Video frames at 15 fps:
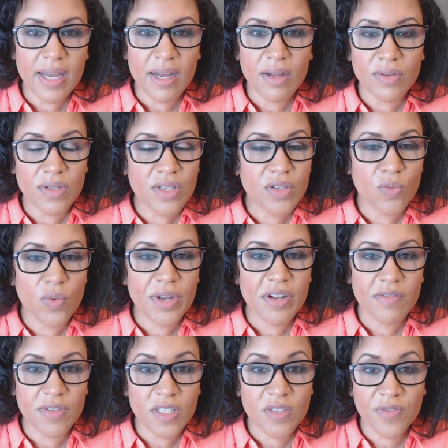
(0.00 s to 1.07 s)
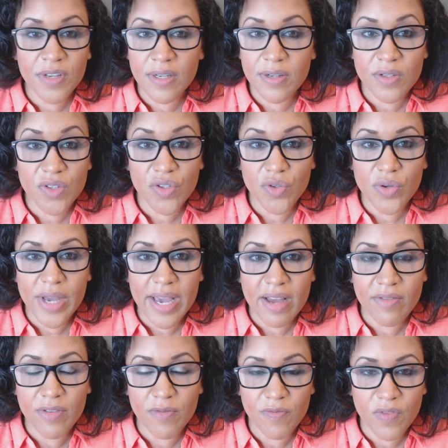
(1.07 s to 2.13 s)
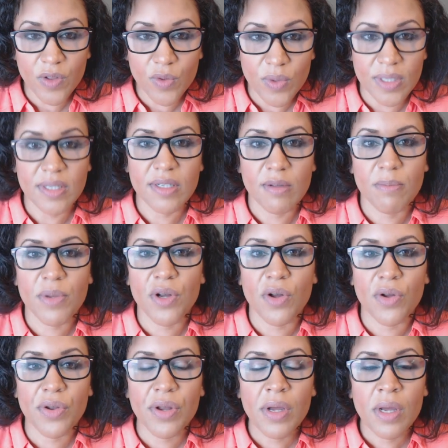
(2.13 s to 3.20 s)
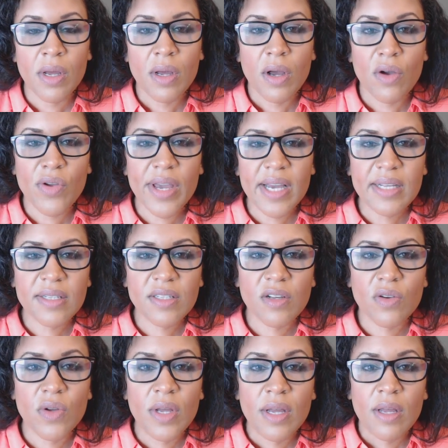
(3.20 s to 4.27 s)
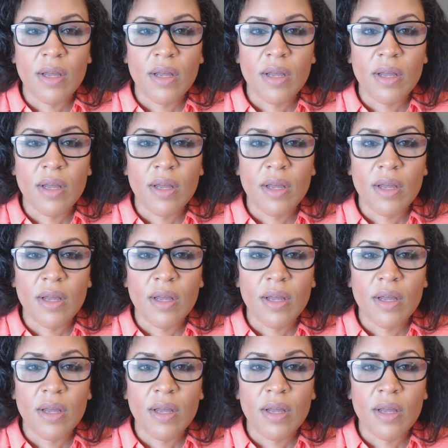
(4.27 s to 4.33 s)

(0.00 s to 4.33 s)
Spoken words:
out into whatever spheres you have influence upon. Okay, so